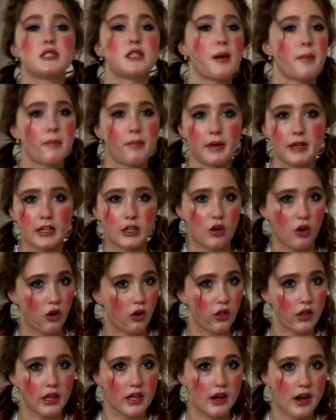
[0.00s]
dumping it
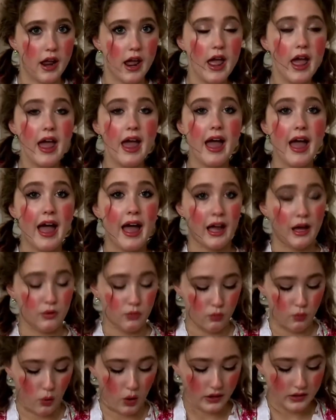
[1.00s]
all in
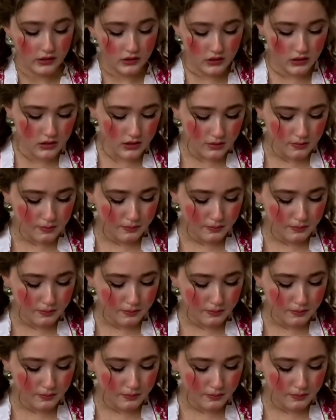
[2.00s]
at once.